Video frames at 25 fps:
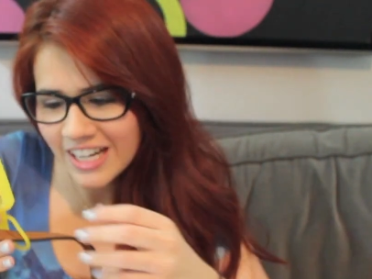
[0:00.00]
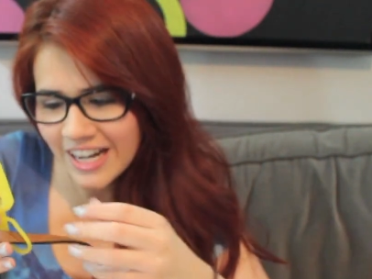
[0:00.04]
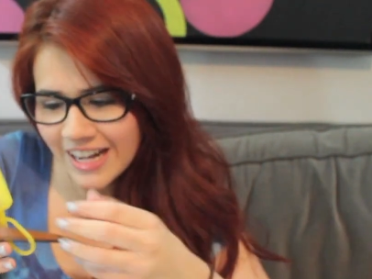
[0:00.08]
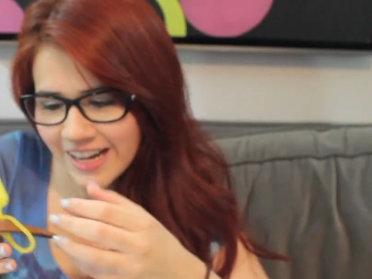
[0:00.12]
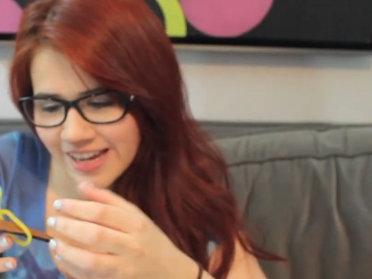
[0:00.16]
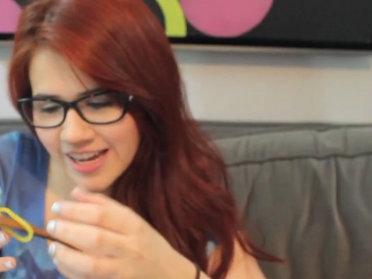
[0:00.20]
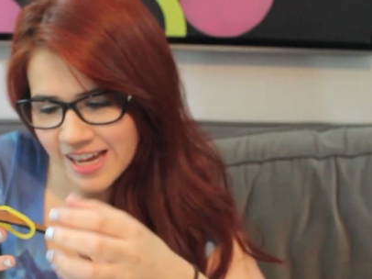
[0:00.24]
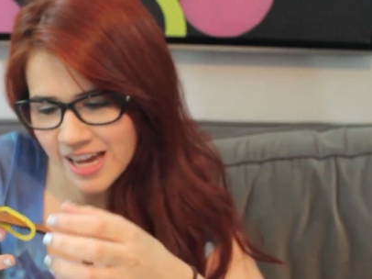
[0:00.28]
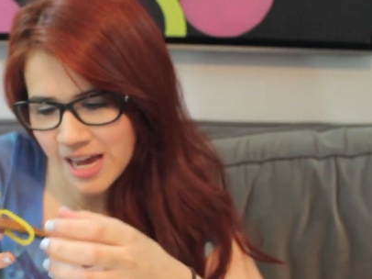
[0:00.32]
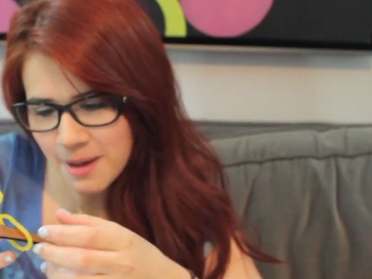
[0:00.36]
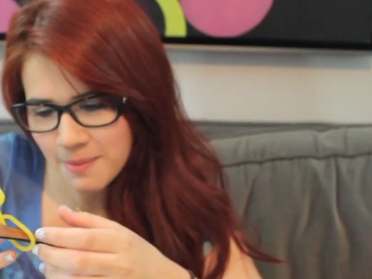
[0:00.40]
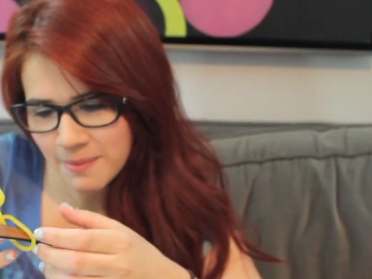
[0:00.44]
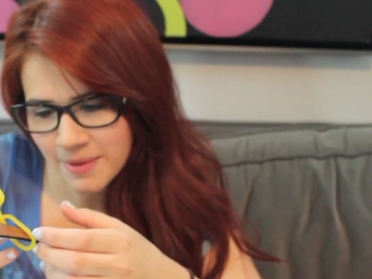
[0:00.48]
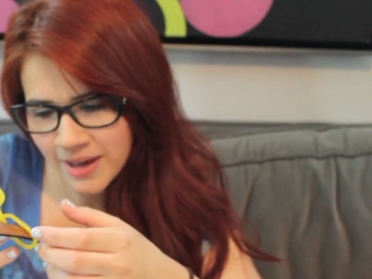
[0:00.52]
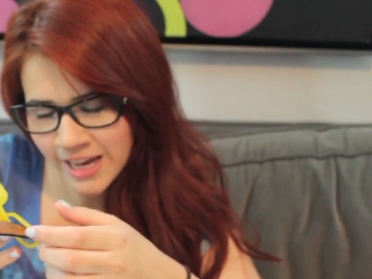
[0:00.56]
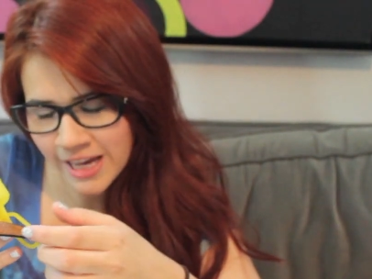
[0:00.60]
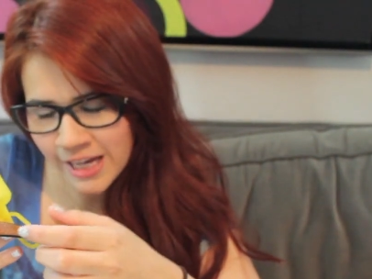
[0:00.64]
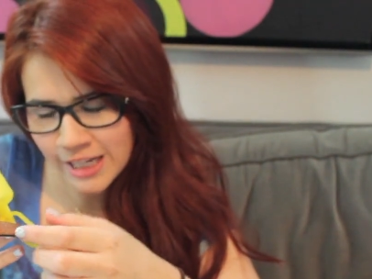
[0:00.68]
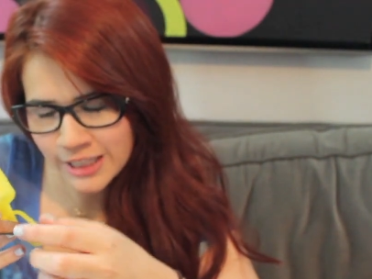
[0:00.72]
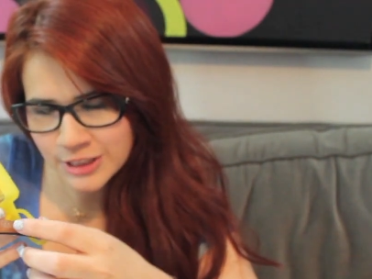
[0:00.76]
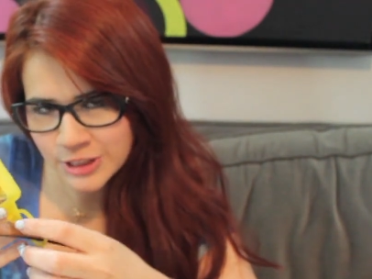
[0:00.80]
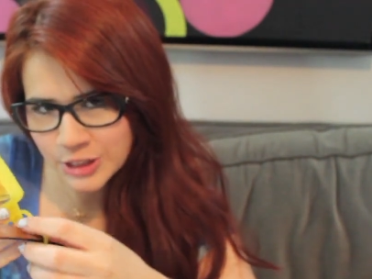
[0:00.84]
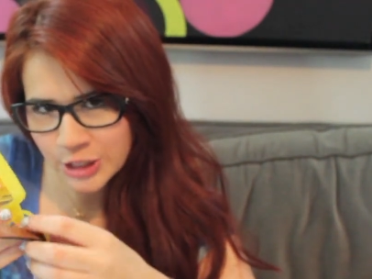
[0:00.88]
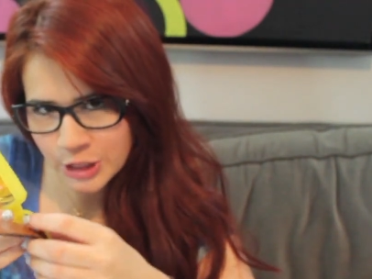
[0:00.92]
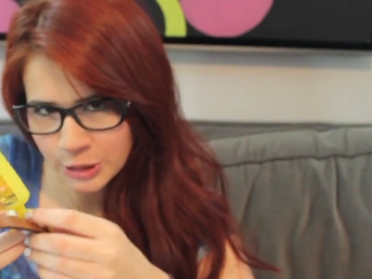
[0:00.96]
I am
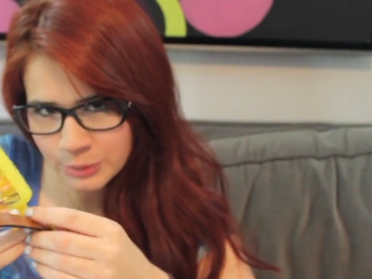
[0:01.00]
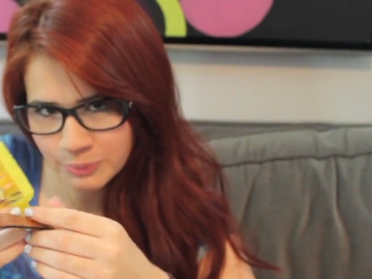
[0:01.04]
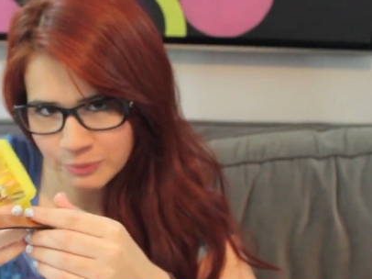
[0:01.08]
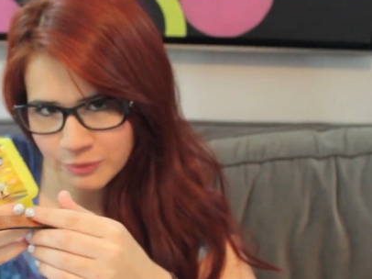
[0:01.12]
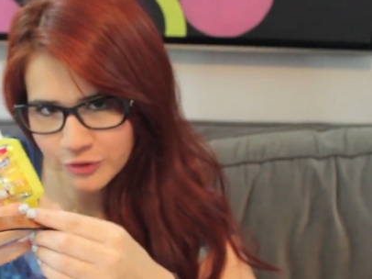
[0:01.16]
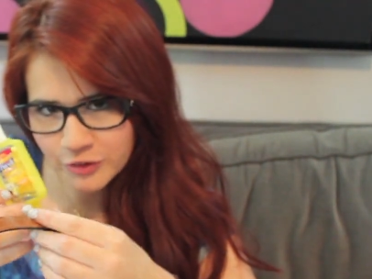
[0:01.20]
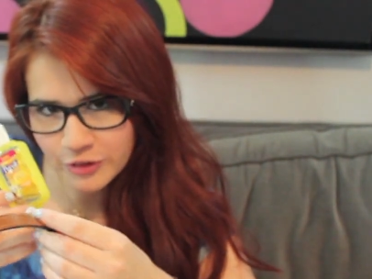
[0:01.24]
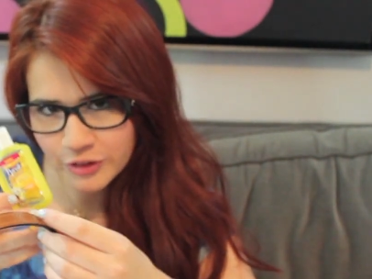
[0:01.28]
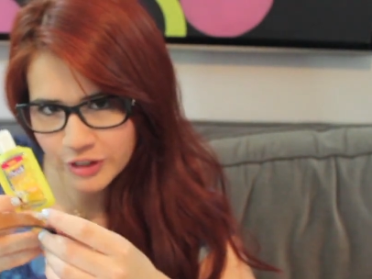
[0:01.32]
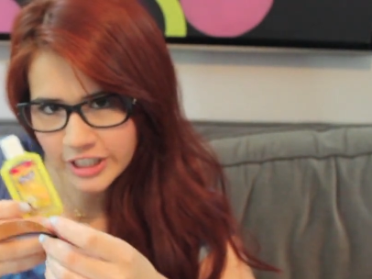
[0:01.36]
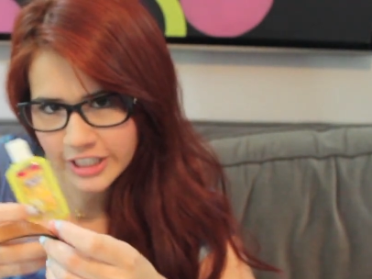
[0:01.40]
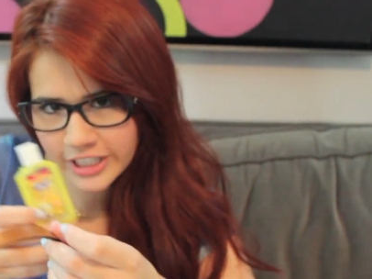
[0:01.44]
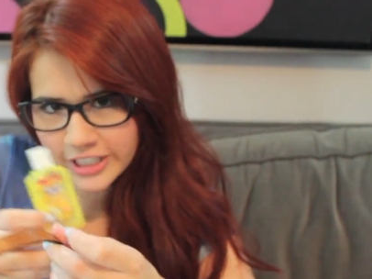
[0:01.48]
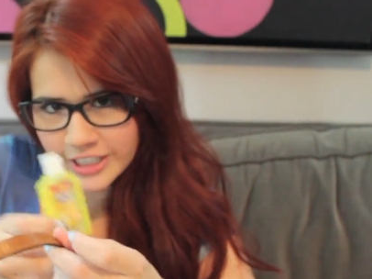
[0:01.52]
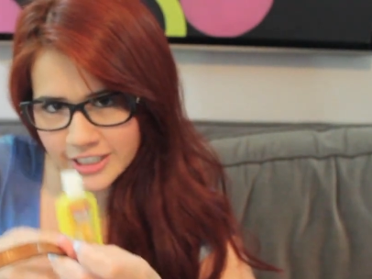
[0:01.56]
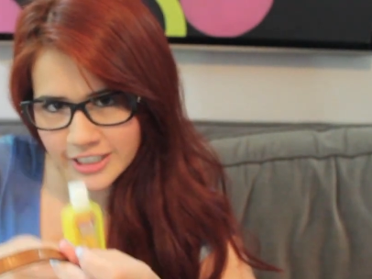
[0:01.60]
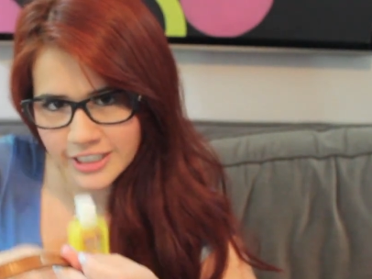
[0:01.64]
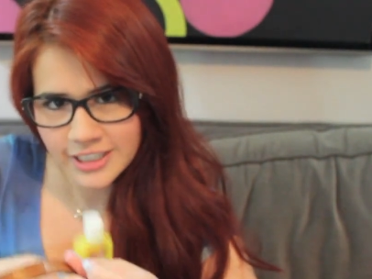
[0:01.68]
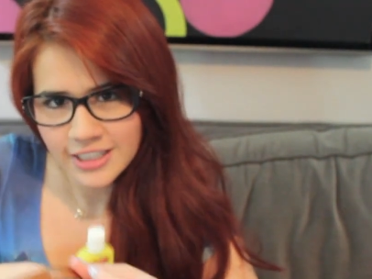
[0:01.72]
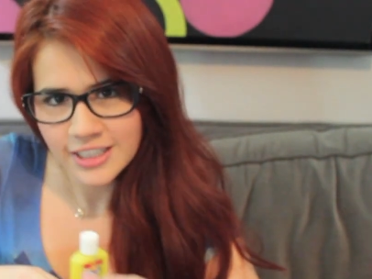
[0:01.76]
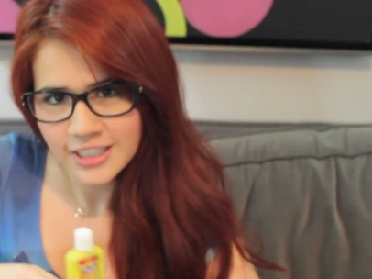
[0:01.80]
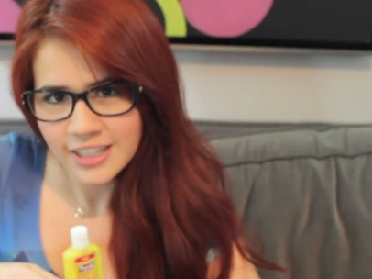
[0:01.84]
a germ freak.